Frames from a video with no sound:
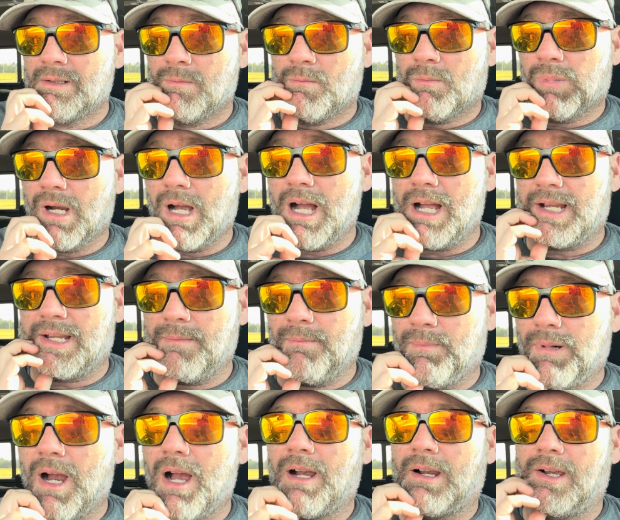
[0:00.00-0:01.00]

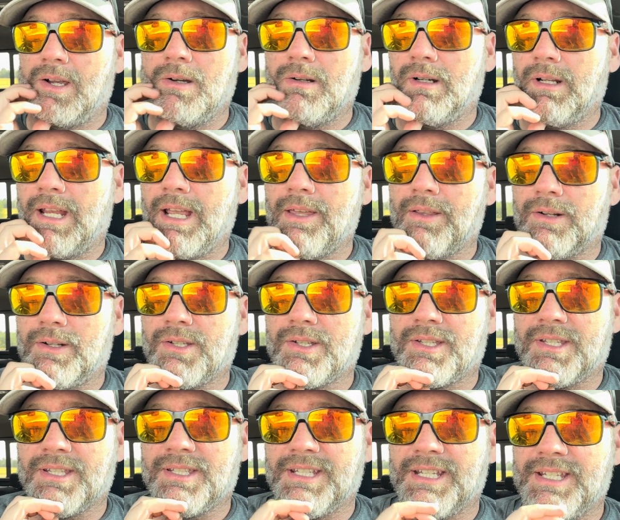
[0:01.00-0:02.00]
Brock go together
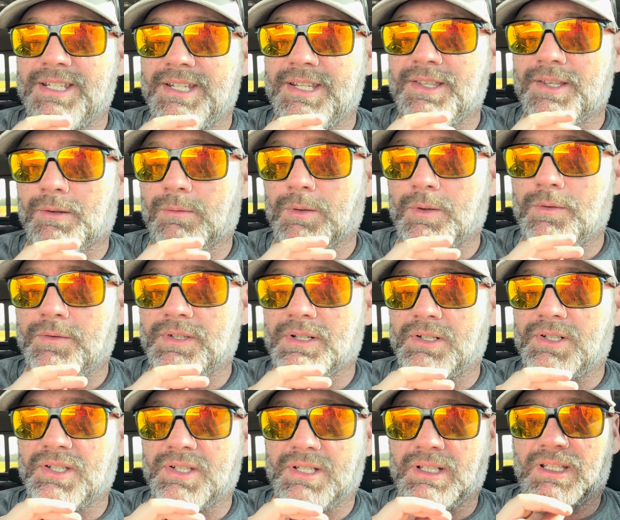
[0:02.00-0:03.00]
just as easy. Their roofs are
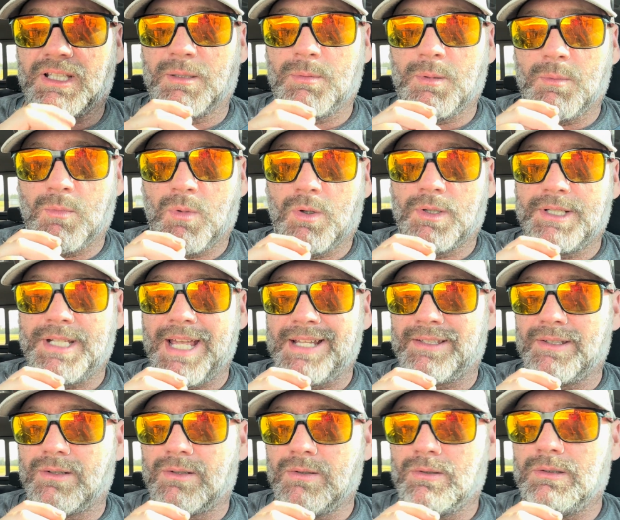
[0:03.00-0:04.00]
just a little bit more
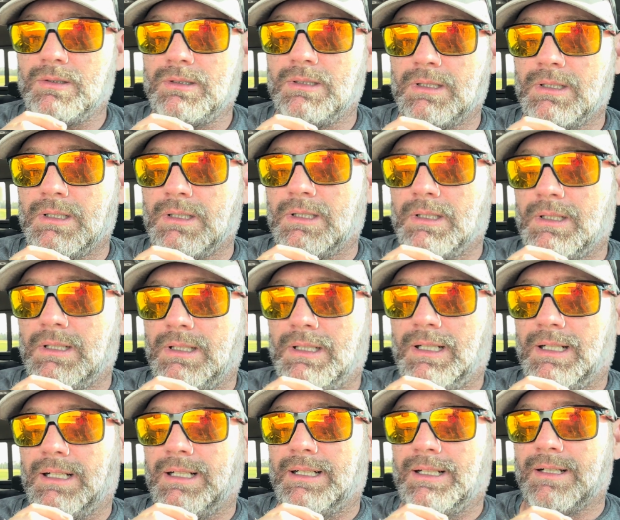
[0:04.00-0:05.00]
technical,
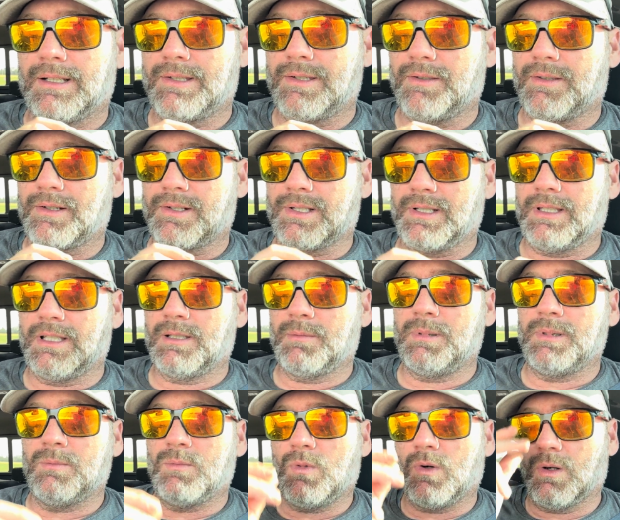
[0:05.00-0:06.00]
so there's a little
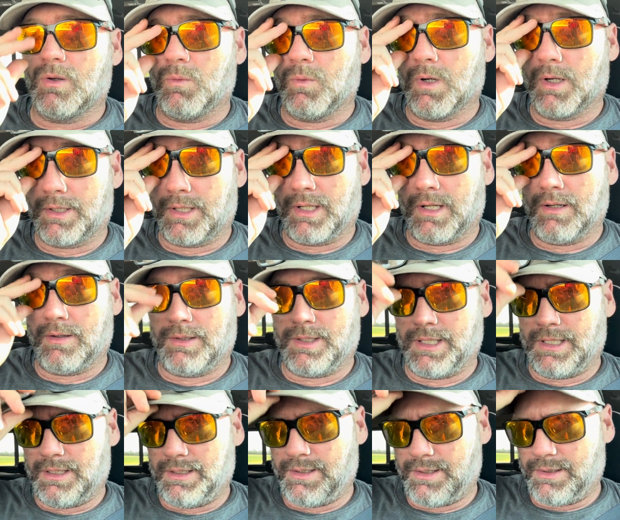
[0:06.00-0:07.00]
bit more work that goes
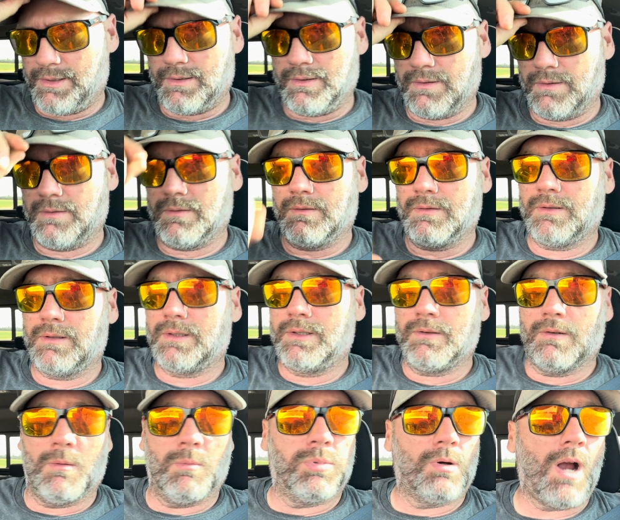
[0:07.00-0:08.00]
into
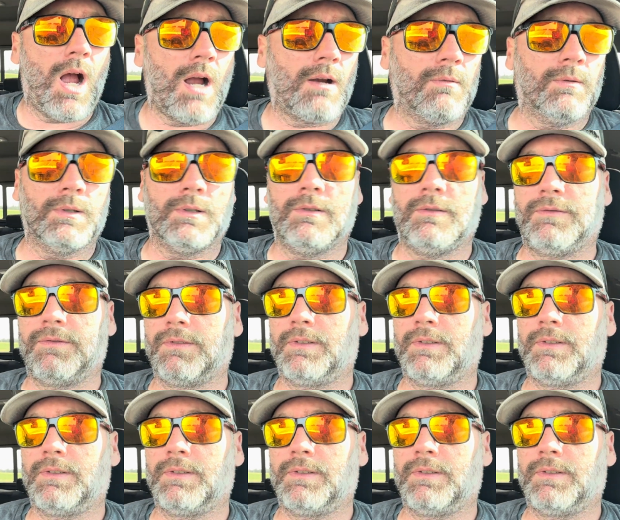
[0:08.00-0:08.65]
a Brock roof.